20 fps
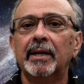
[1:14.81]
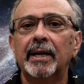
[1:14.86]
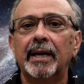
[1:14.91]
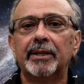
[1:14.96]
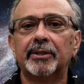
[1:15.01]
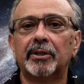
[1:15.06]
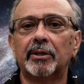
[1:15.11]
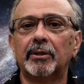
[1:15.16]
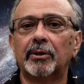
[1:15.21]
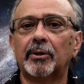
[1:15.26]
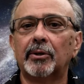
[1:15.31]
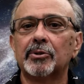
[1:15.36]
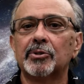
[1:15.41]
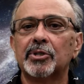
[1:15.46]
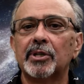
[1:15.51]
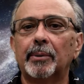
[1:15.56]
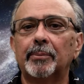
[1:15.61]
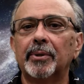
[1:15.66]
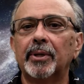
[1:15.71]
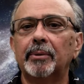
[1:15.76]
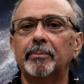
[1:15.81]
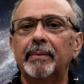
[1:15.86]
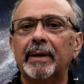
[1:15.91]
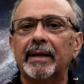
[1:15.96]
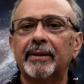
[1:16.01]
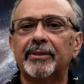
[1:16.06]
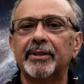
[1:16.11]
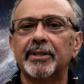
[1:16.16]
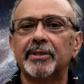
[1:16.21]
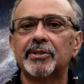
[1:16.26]
and to learn some of the
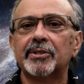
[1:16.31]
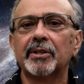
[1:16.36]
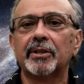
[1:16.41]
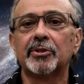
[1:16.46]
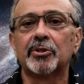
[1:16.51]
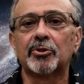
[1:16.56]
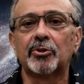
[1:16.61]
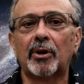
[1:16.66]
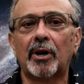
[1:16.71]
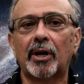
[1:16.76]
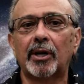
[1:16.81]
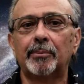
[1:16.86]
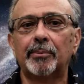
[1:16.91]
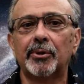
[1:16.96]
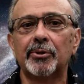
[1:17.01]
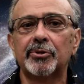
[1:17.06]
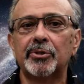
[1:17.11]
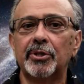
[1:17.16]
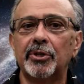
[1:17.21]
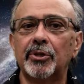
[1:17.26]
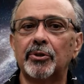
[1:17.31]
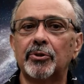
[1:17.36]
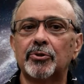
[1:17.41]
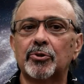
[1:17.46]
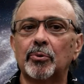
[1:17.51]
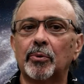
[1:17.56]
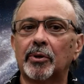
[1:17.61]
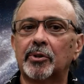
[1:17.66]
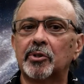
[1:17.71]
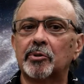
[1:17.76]
methods astronomers use
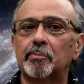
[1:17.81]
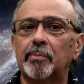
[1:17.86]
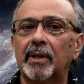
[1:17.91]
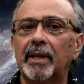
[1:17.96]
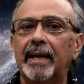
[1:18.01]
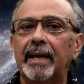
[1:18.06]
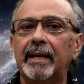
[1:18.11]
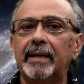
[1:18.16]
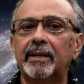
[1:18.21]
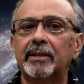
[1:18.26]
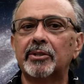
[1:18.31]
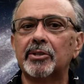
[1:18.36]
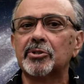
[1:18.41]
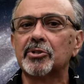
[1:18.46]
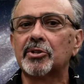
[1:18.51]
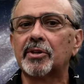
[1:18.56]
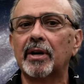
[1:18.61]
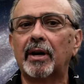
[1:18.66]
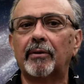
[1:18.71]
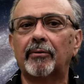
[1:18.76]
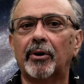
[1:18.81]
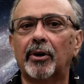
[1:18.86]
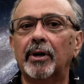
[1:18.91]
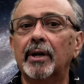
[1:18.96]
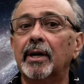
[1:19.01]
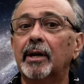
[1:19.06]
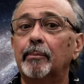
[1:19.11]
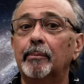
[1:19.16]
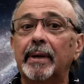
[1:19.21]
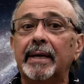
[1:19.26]
to explain and discover
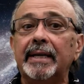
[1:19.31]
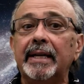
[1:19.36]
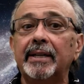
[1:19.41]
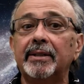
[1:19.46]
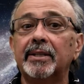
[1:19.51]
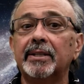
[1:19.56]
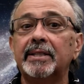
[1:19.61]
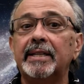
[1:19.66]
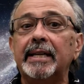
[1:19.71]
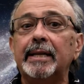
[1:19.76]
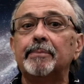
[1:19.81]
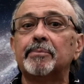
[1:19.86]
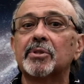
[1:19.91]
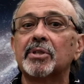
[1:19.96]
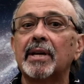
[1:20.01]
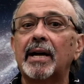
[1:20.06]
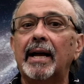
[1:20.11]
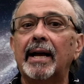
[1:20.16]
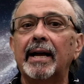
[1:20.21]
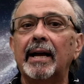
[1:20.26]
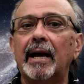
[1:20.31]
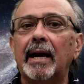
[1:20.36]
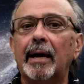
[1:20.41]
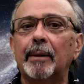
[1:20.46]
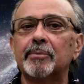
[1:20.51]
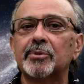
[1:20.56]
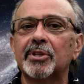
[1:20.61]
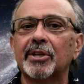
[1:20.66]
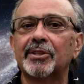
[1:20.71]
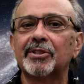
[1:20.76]
many of the deep sky
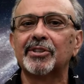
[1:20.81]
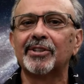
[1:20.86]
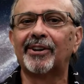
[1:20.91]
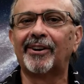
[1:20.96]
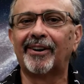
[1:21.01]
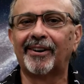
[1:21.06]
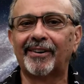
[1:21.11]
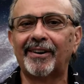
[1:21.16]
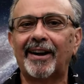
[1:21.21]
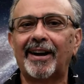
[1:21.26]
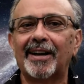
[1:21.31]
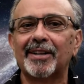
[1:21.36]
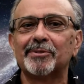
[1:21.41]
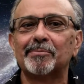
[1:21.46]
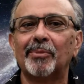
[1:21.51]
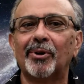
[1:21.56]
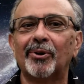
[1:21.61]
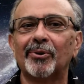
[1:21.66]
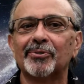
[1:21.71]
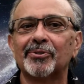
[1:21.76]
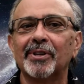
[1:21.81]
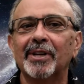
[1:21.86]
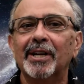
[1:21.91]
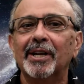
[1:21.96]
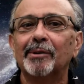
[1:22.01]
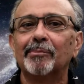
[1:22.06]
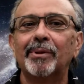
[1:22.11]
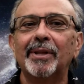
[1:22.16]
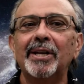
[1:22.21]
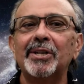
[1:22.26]
objects in our cosmos.
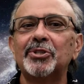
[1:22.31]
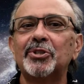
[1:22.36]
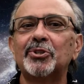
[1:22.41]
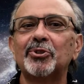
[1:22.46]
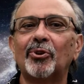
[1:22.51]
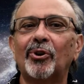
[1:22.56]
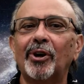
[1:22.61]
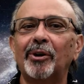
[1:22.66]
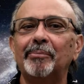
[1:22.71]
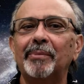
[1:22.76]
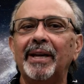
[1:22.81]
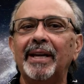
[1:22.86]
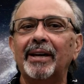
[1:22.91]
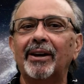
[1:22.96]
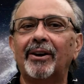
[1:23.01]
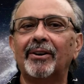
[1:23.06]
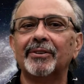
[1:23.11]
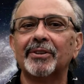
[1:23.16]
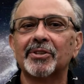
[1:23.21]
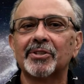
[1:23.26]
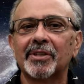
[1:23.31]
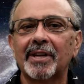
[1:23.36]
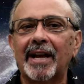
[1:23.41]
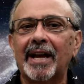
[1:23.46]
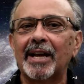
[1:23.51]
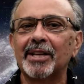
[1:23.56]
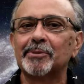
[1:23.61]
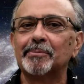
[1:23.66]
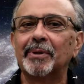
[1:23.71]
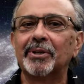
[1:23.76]
Please join me on this
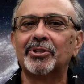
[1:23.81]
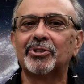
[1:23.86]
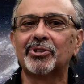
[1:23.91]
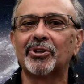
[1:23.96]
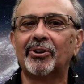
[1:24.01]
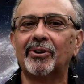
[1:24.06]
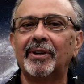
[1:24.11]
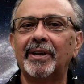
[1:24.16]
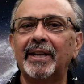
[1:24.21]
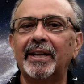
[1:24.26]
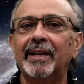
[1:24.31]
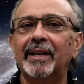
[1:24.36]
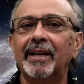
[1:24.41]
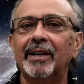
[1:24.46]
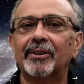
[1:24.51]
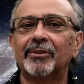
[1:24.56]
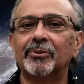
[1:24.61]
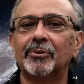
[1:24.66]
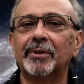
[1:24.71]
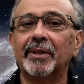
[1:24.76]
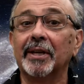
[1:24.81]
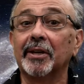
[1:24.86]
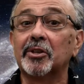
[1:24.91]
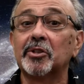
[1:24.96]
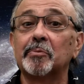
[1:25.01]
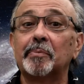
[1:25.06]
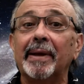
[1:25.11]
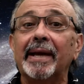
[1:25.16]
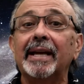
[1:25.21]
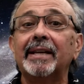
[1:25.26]
cosmic journey through the
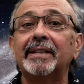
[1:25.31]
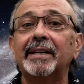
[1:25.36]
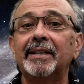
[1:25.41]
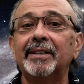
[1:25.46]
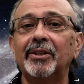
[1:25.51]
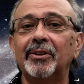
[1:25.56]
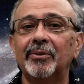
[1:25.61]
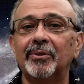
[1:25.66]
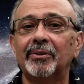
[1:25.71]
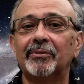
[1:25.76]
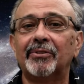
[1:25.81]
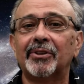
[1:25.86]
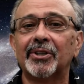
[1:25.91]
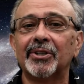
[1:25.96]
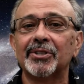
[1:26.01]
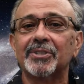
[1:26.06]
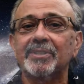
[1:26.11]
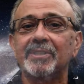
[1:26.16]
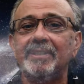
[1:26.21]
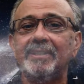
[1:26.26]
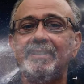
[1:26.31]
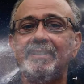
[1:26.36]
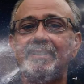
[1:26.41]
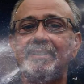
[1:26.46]
expanding universe.